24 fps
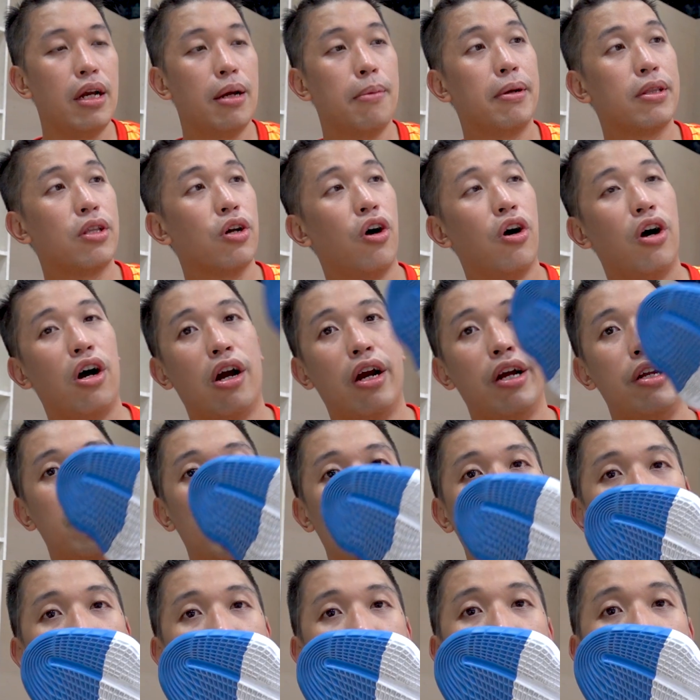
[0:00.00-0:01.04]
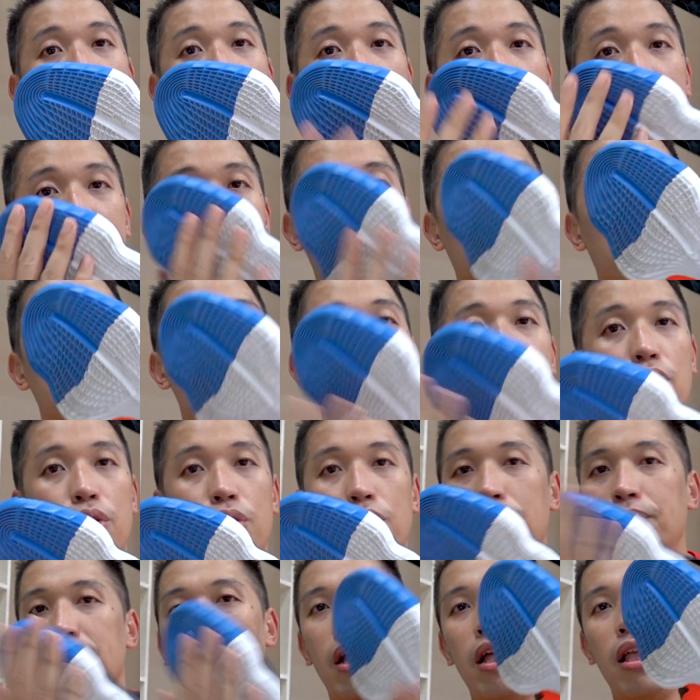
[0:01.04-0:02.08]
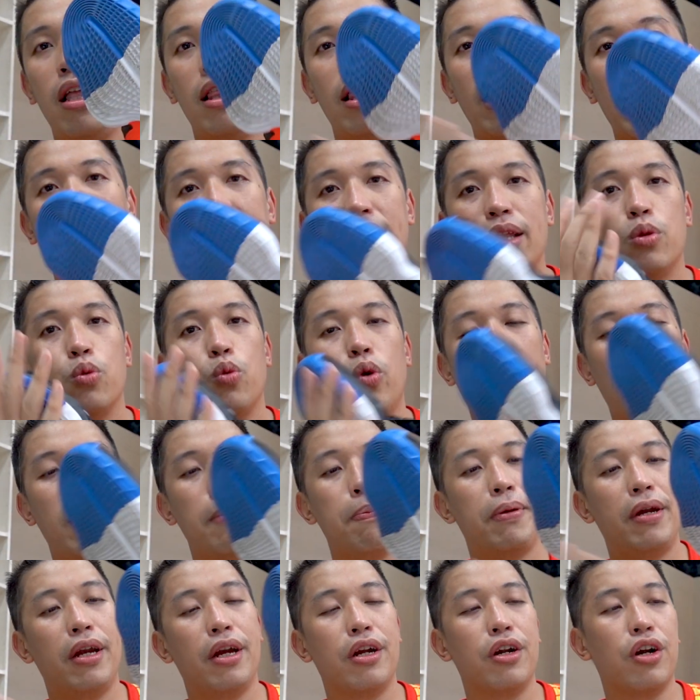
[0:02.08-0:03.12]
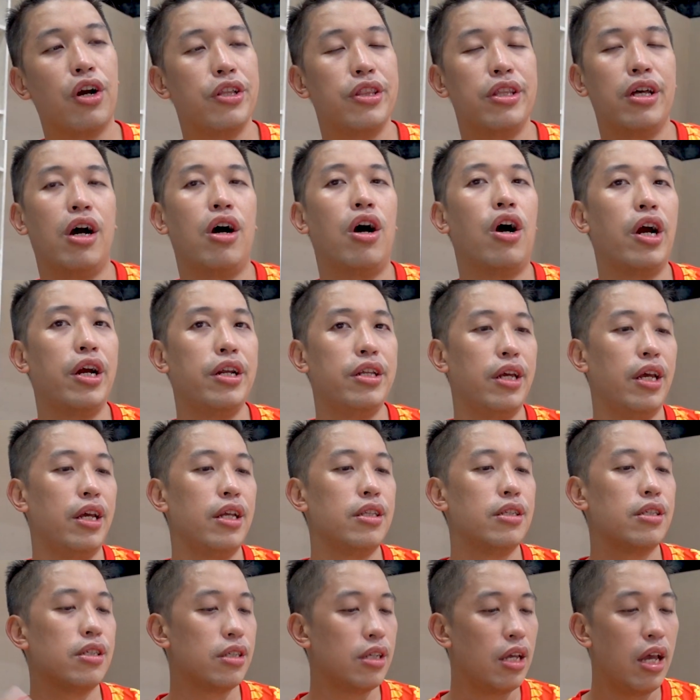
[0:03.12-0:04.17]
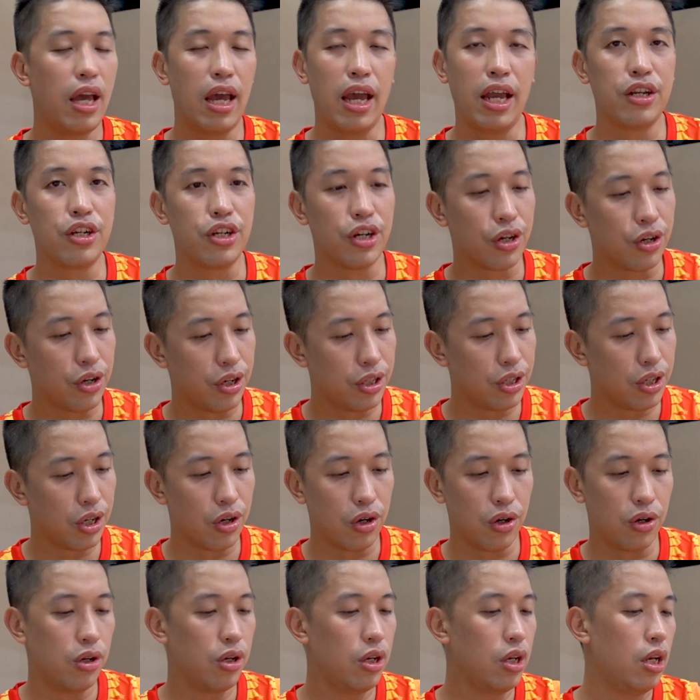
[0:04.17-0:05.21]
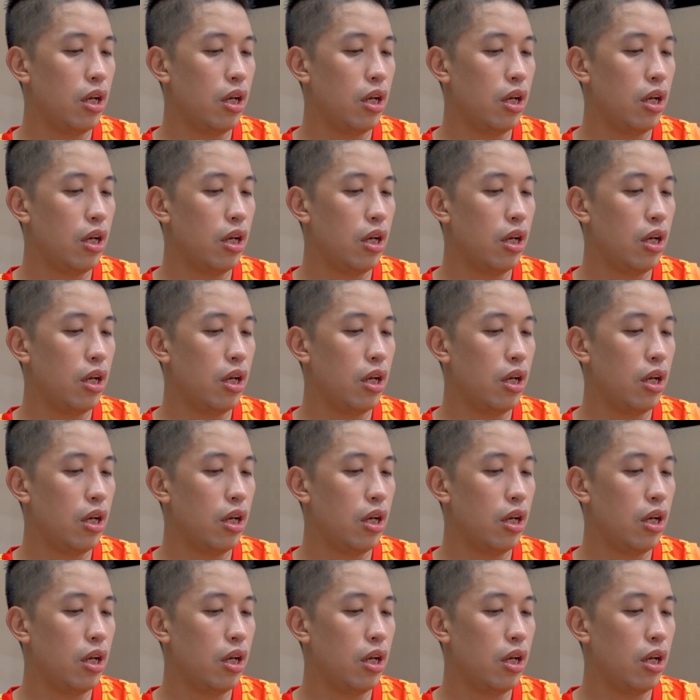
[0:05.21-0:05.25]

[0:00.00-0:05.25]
But the Harden, it's lighter, so light wipe here on the Hardens, and you're good to go.